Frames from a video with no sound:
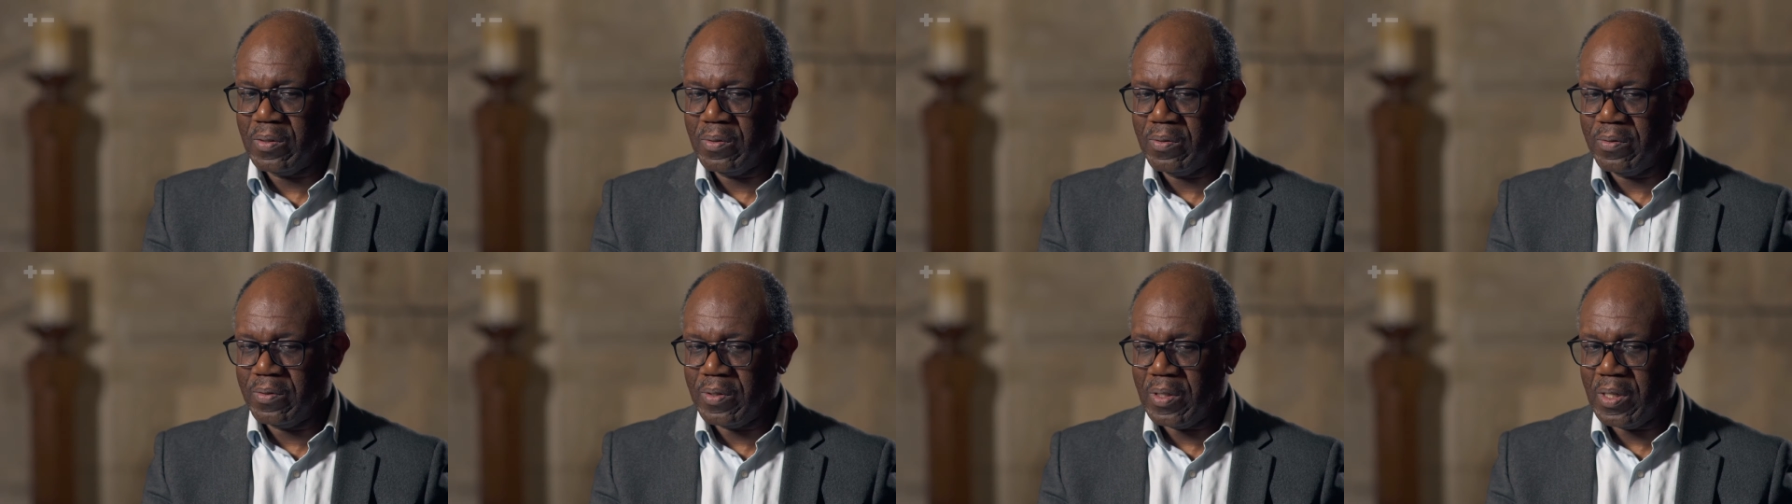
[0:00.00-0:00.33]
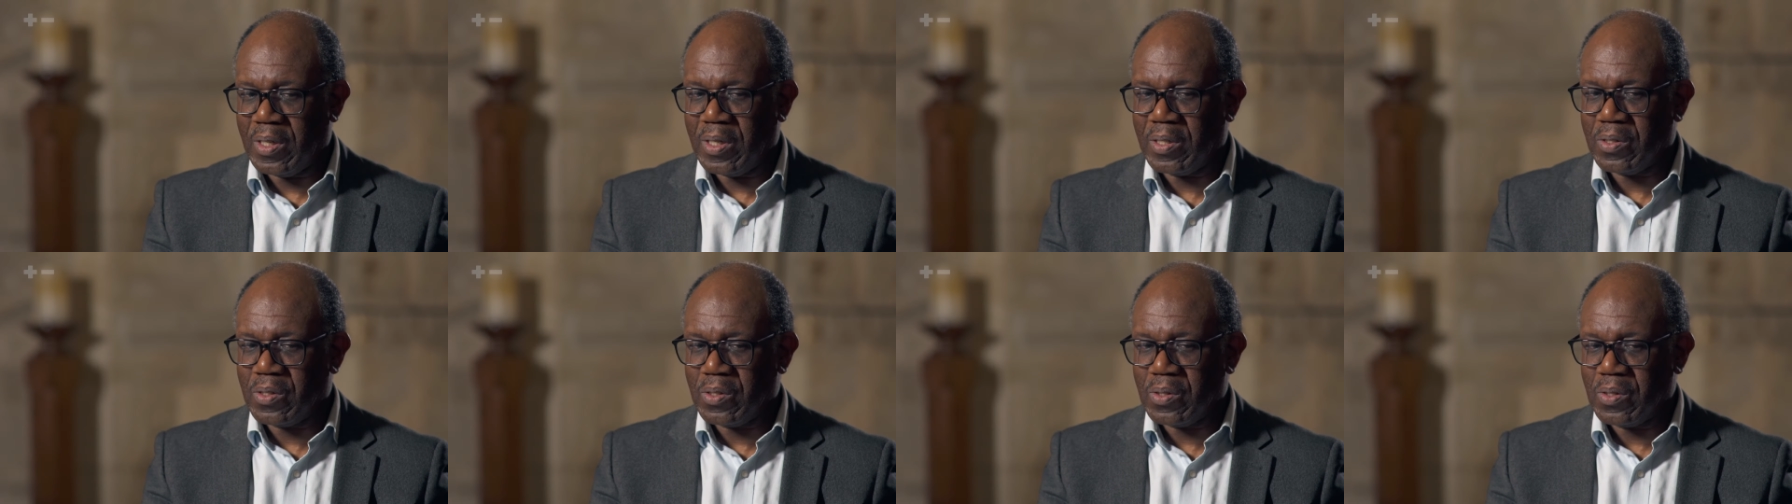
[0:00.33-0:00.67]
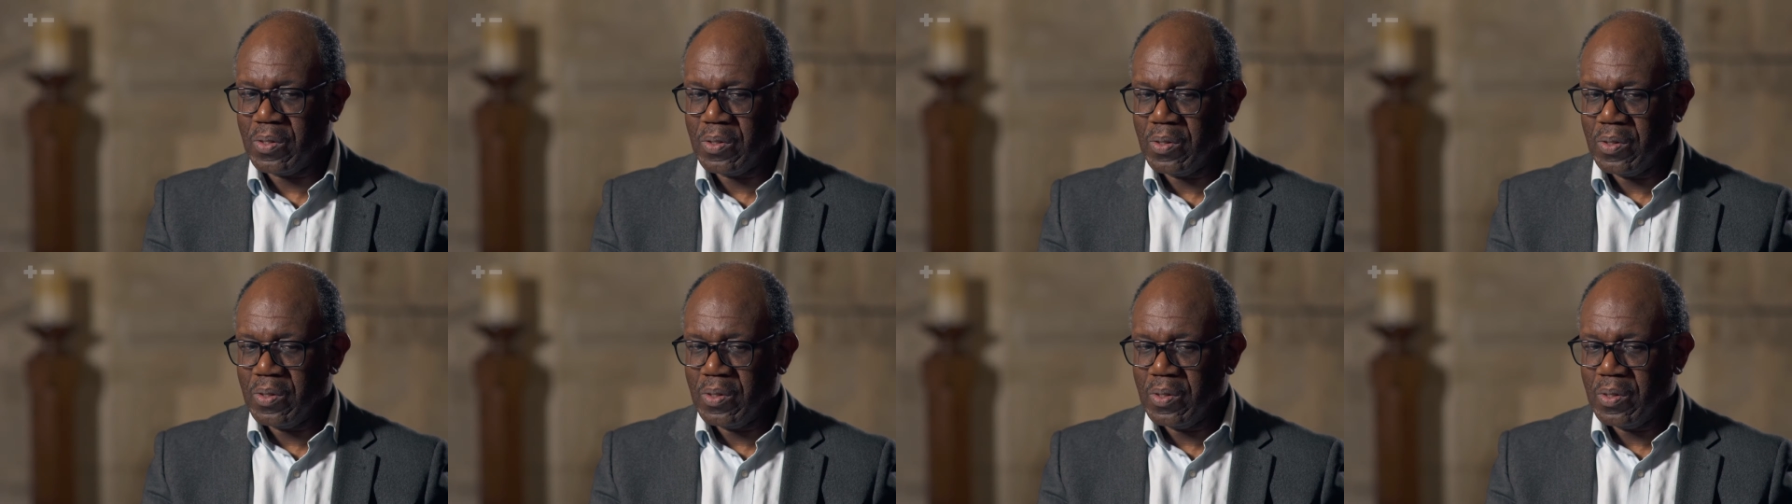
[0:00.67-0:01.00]
that
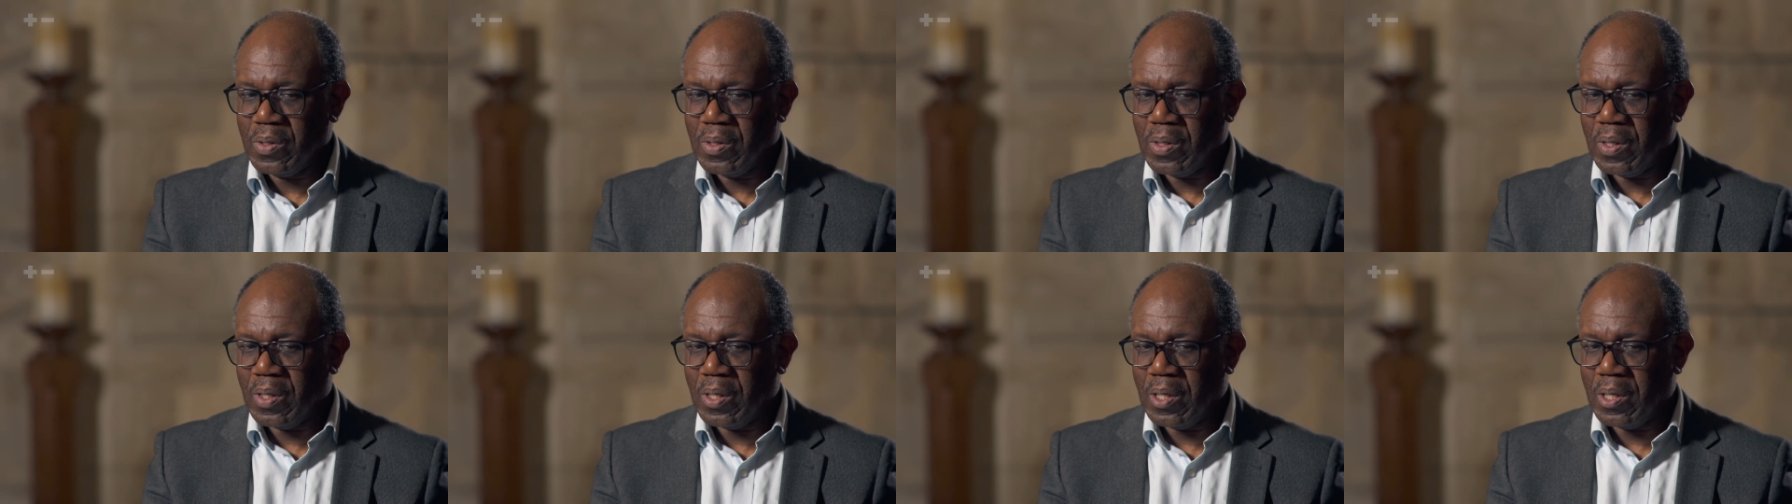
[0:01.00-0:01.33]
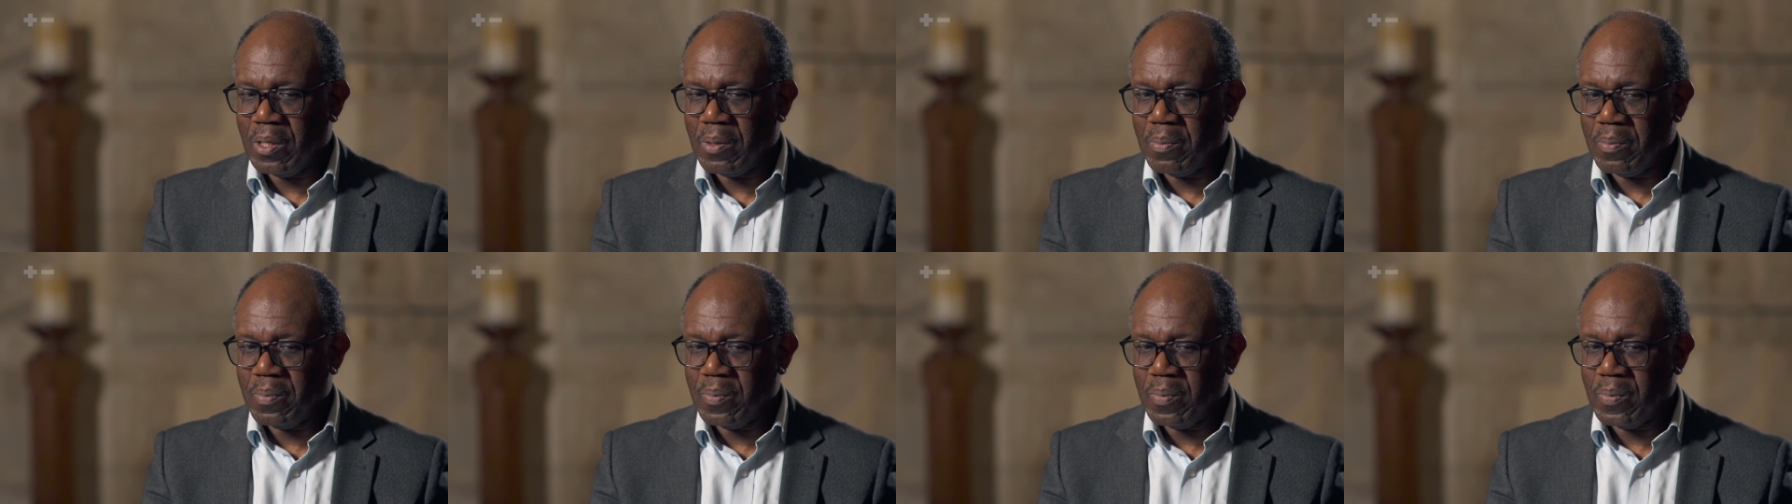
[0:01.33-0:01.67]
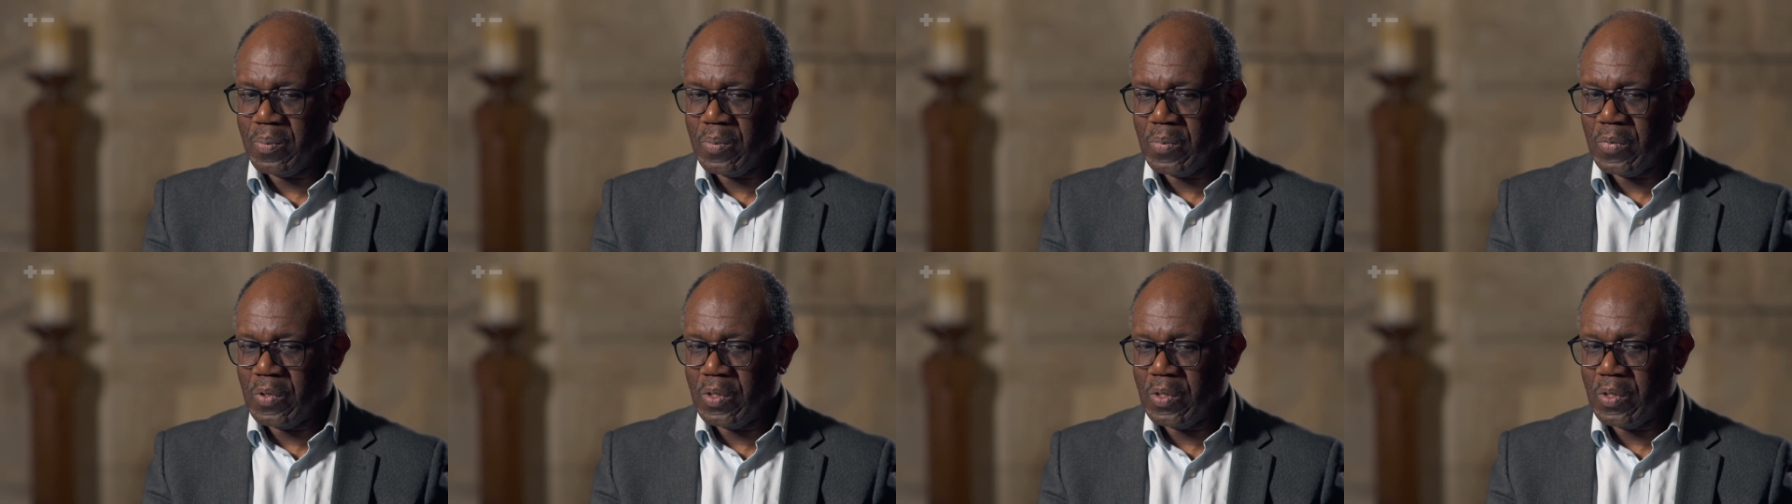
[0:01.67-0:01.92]
um,